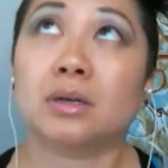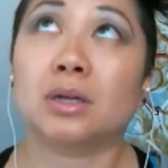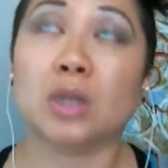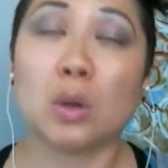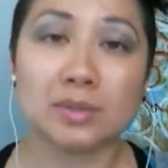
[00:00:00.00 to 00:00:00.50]

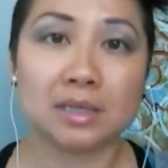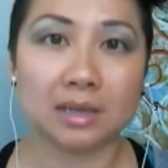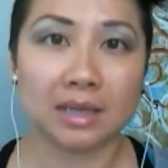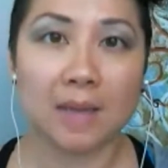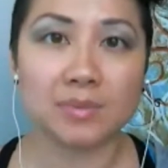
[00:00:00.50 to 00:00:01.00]

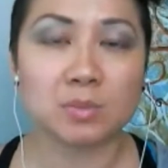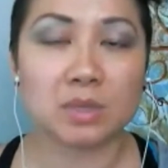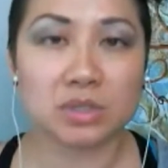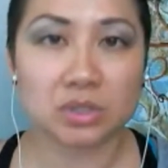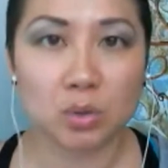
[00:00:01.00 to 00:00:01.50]
closing the gaps
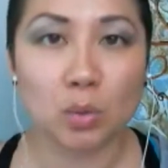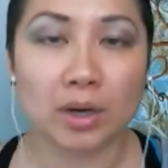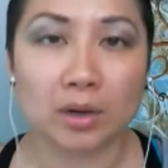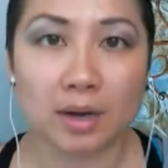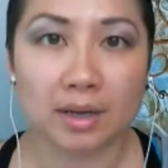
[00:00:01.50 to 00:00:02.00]
much
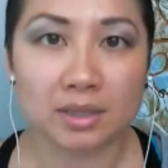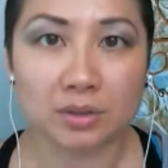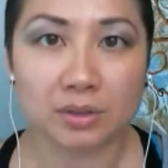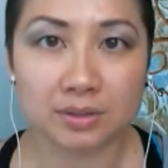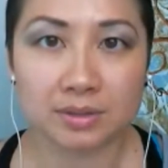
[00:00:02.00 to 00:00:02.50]
quicker, I
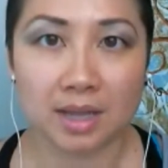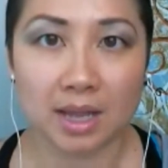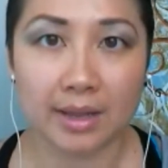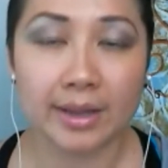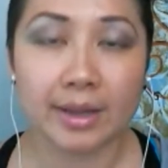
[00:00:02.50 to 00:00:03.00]
guess you could
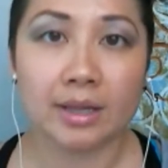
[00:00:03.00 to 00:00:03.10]
say,